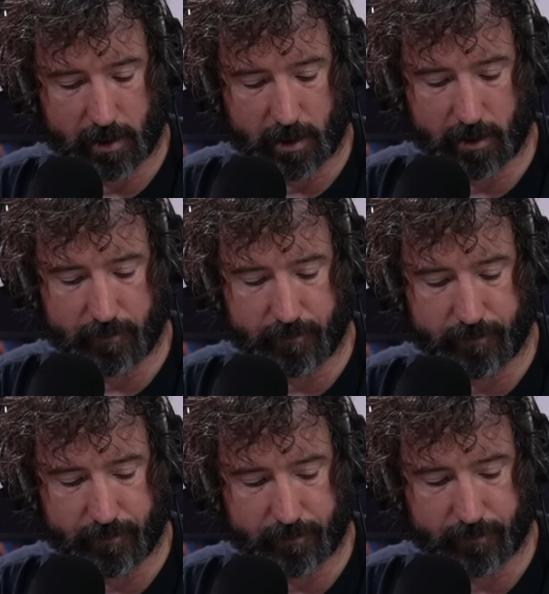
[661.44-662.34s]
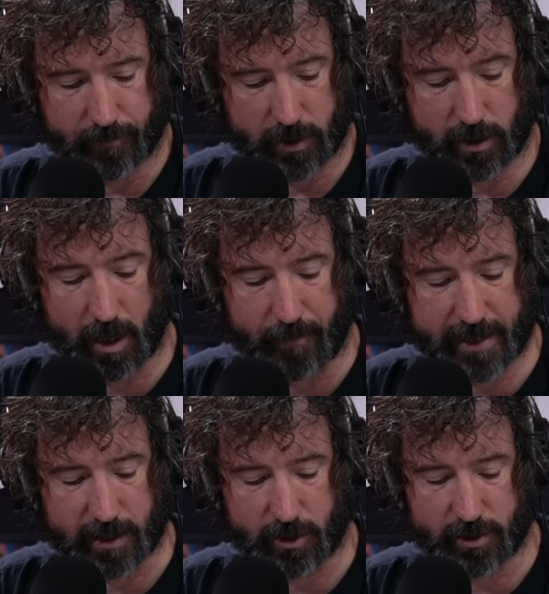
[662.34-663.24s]
Um, so yeah,
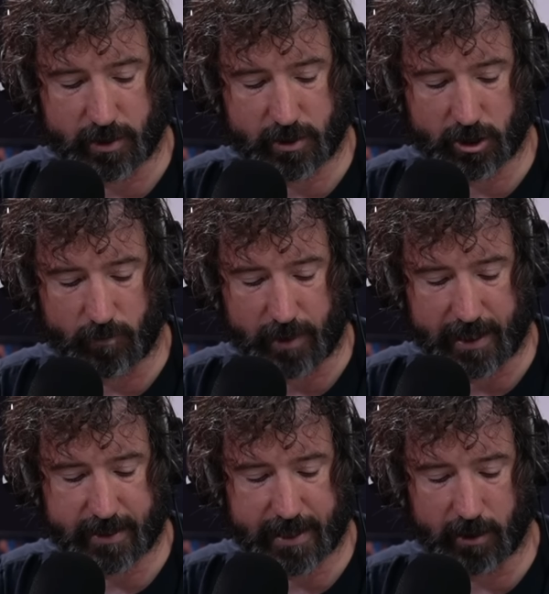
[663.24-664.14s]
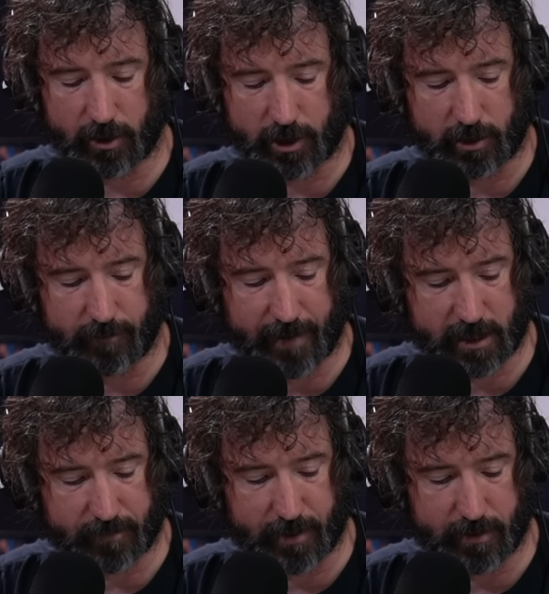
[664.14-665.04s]
basically, just to summarise, technological
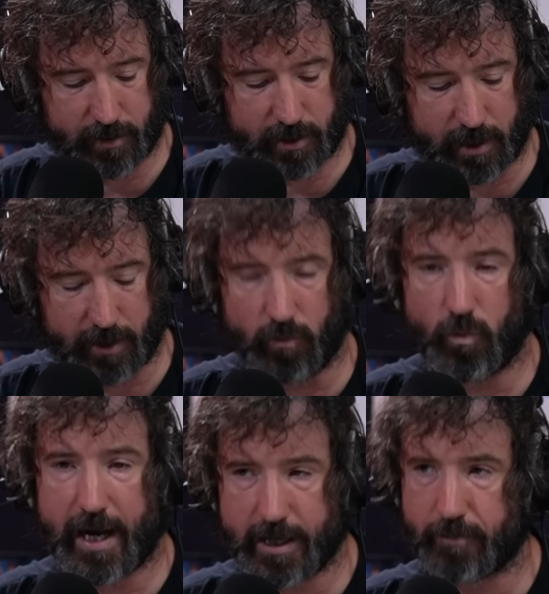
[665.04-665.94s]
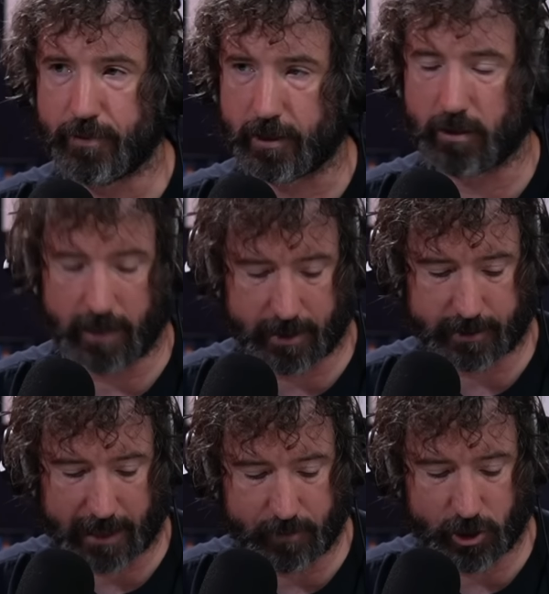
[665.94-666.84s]
advancements and the wider political
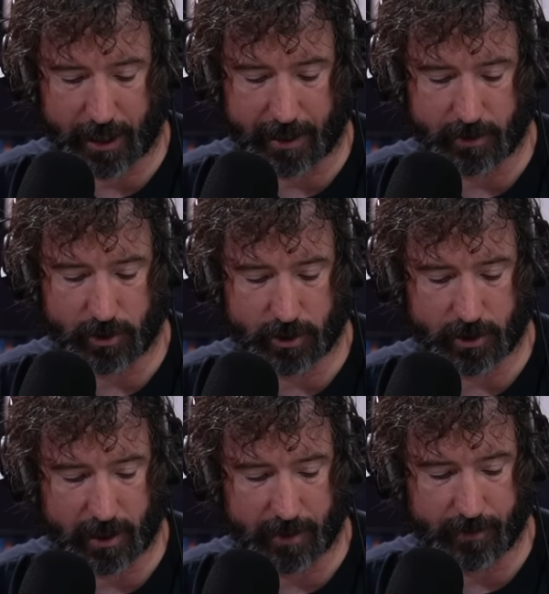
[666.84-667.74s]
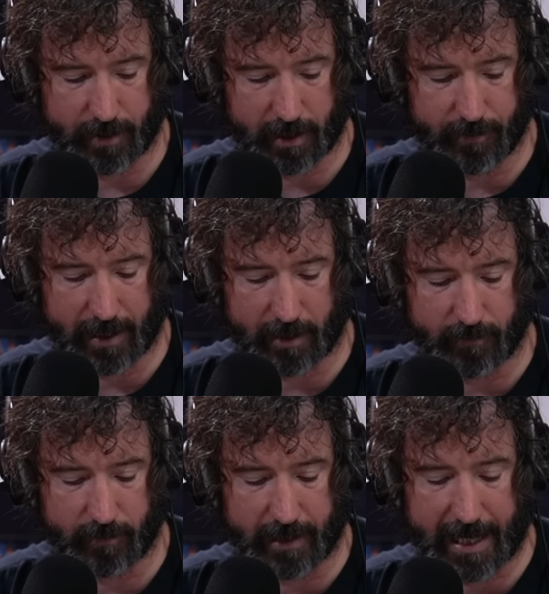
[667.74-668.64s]
landscapes changed, and and that
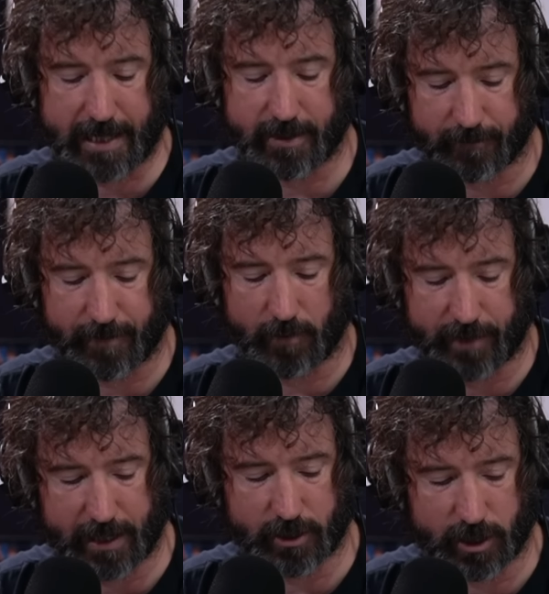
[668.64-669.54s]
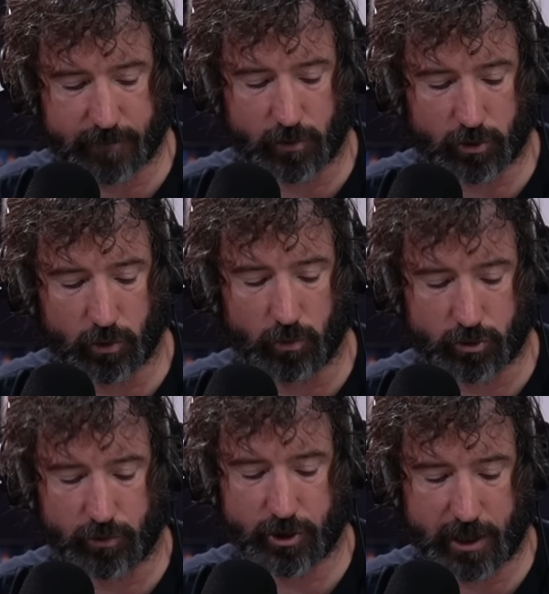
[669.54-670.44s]
laid the foundations for a
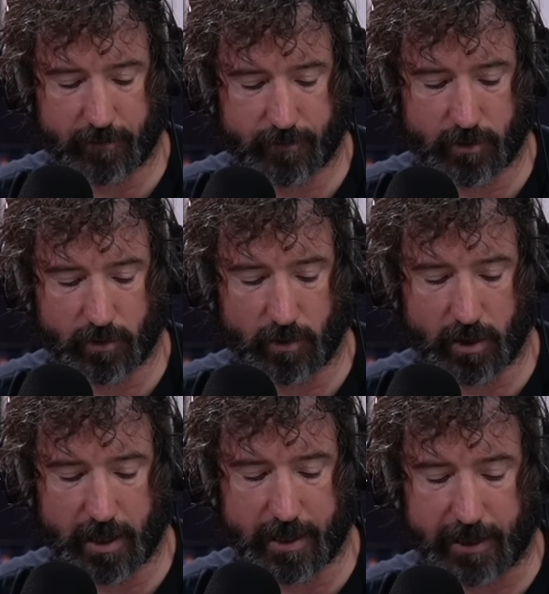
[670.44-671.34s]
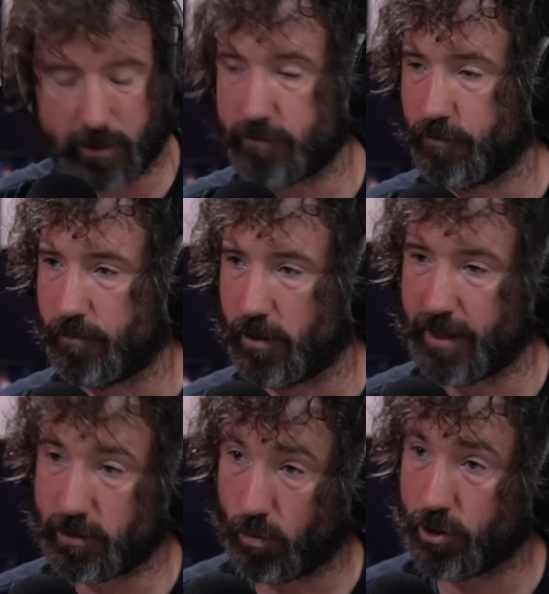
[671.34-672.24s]
cultural shift in English football.
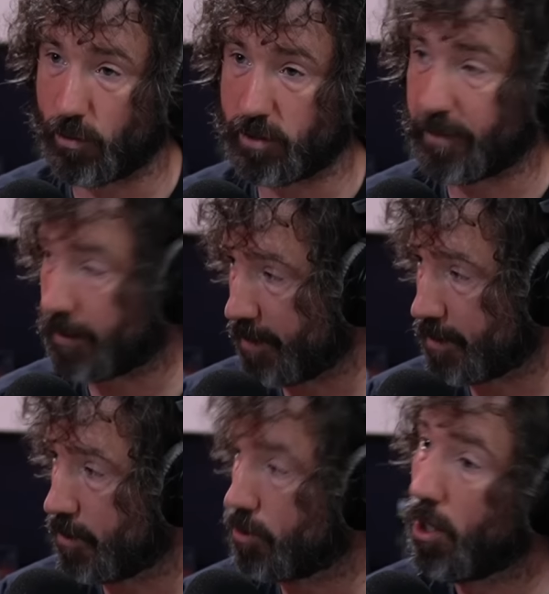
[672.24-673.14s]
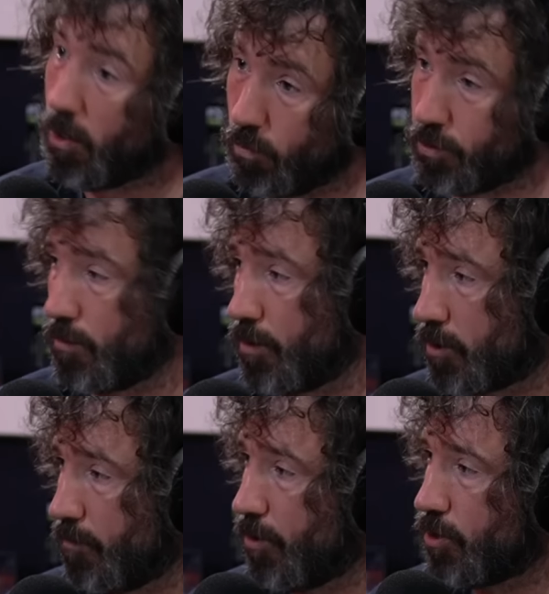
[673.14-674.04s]
That's one towards big business and one towards
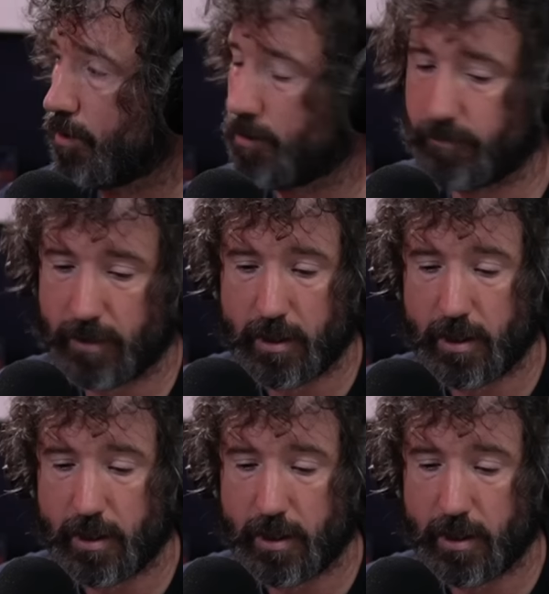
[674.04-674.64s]
commercialism.